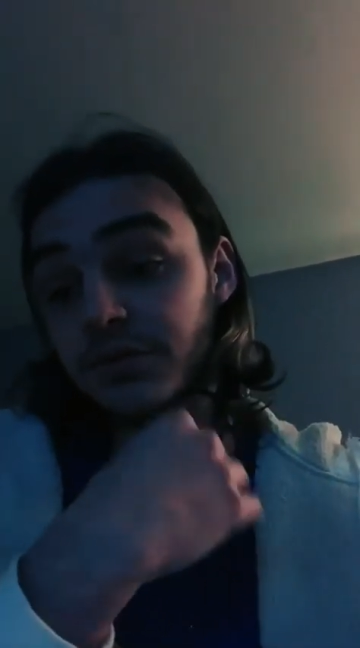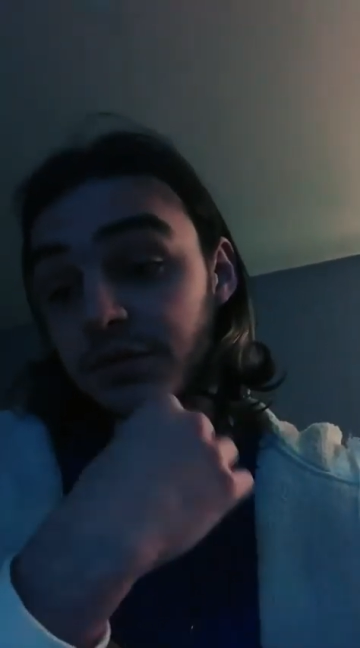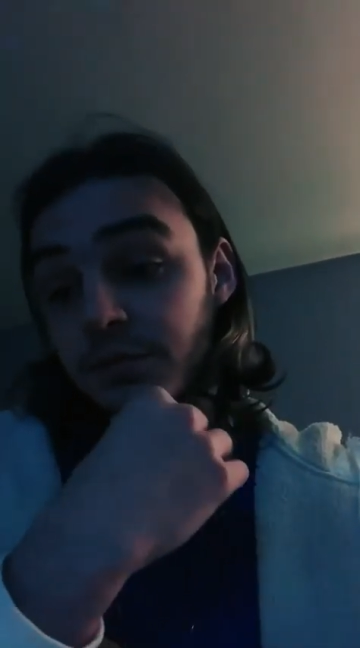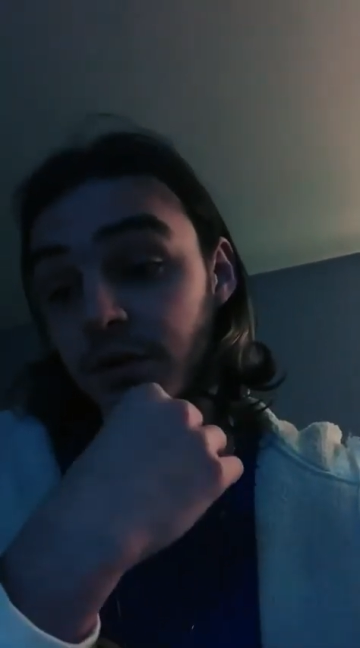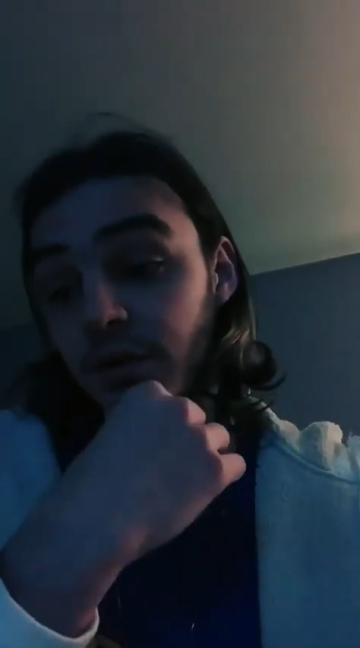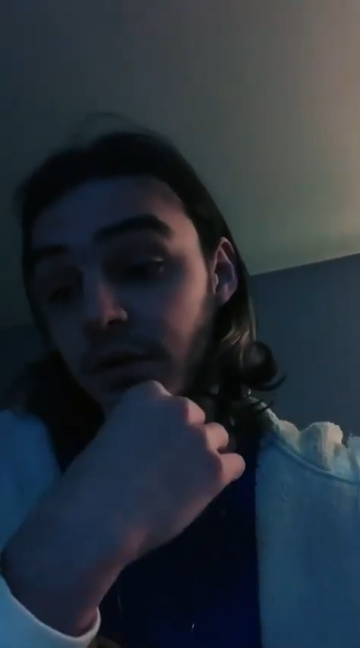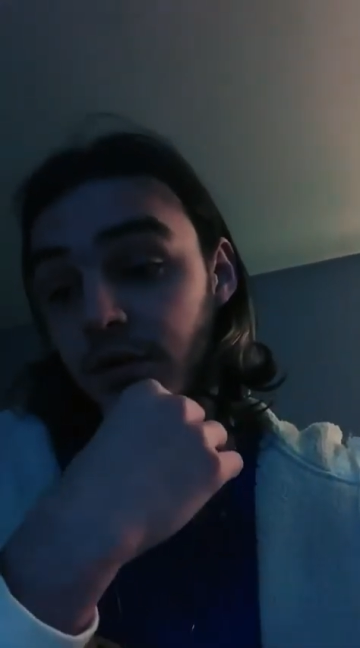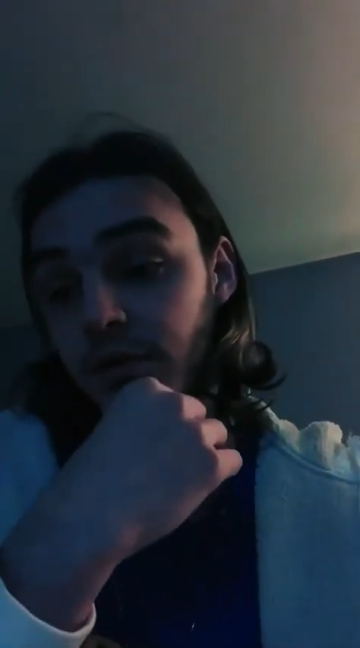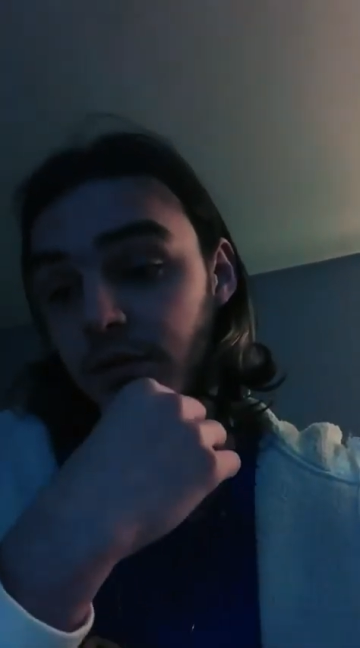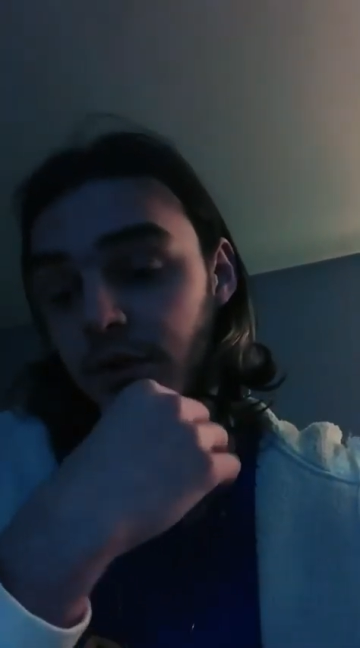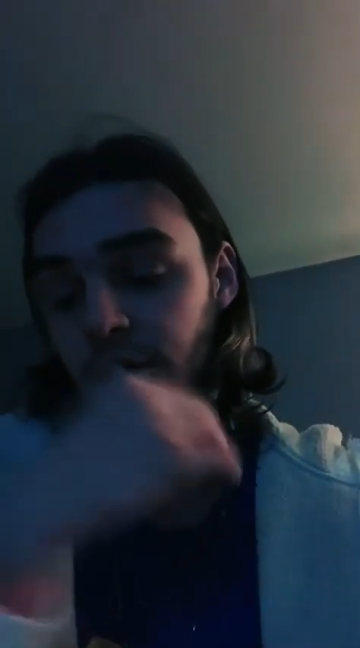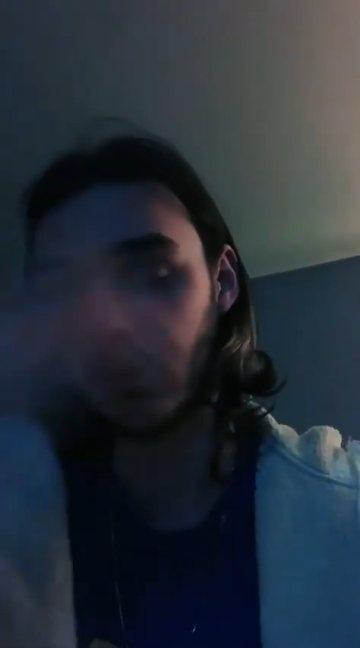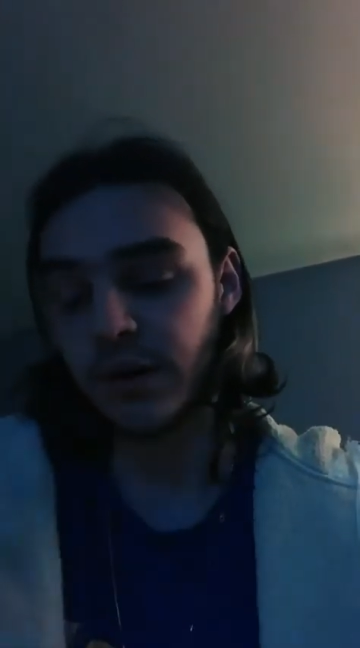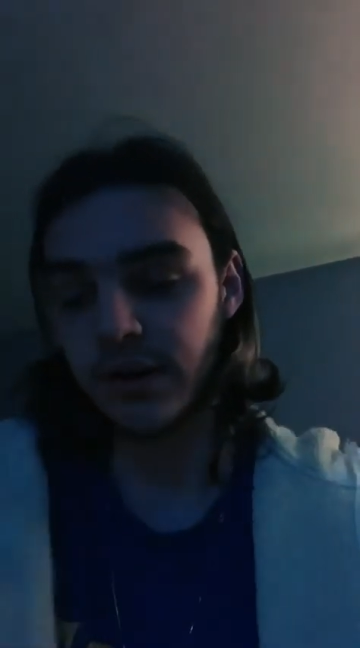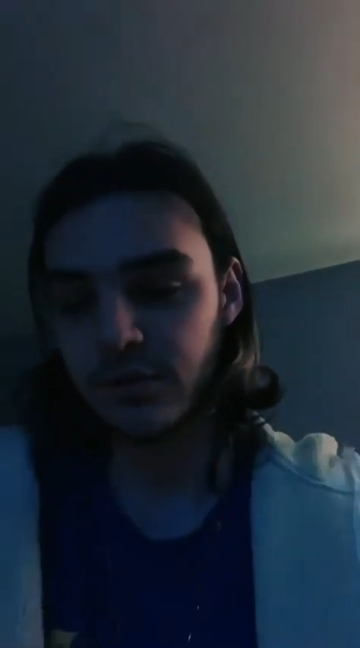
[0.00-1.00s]
Smith, you
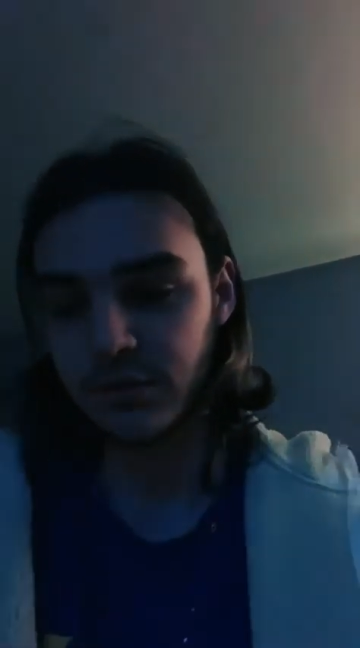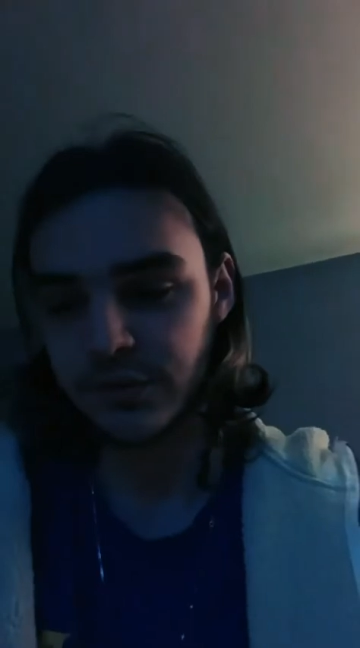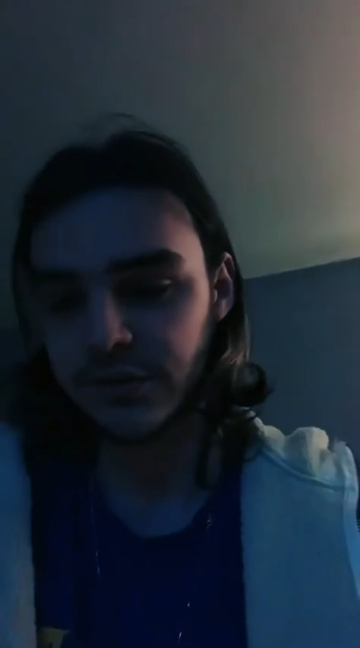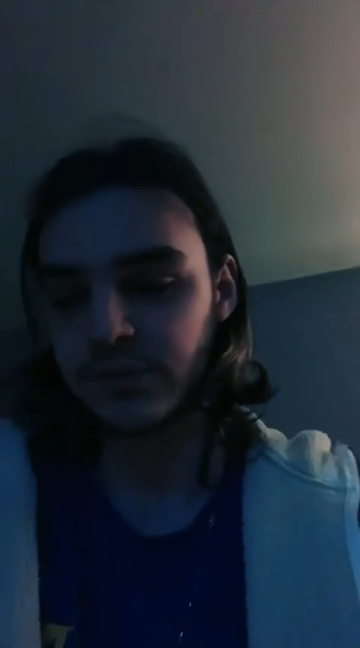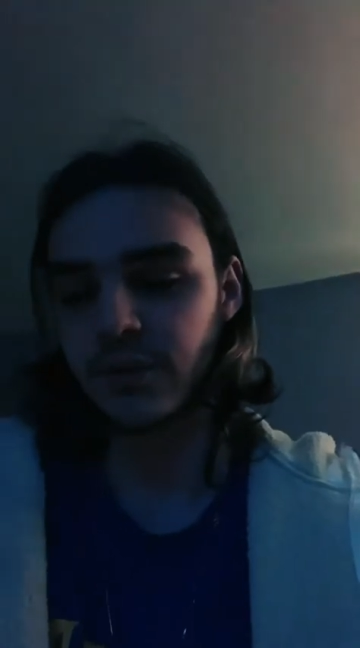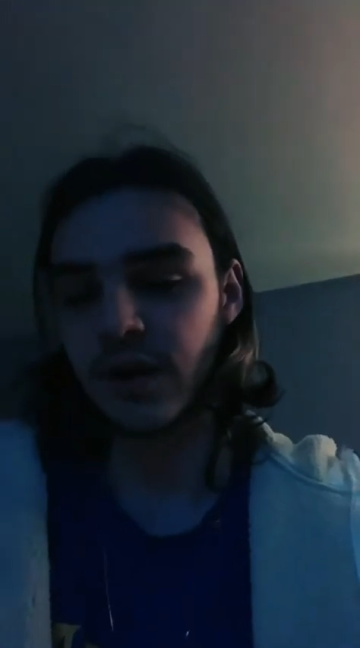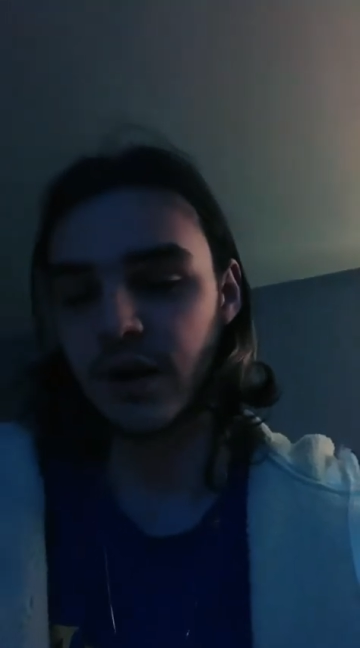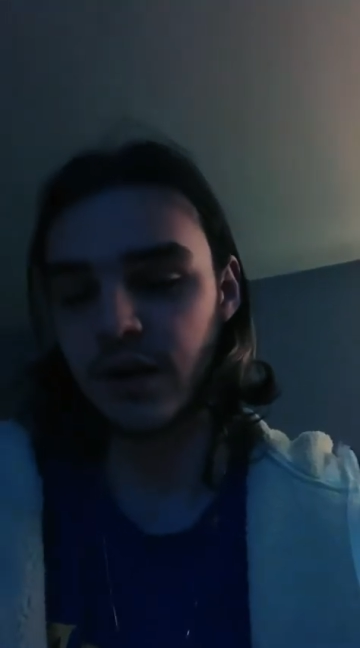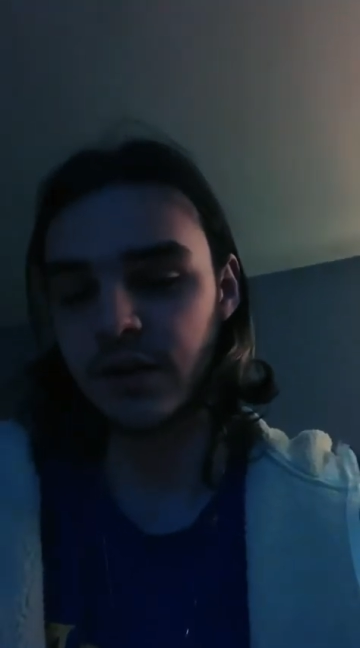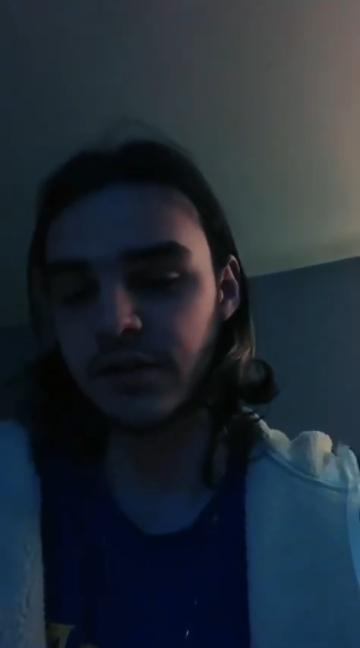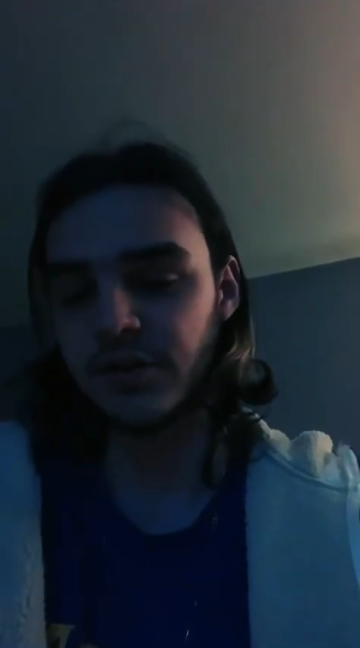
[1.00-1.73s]
know, and Chris Rock.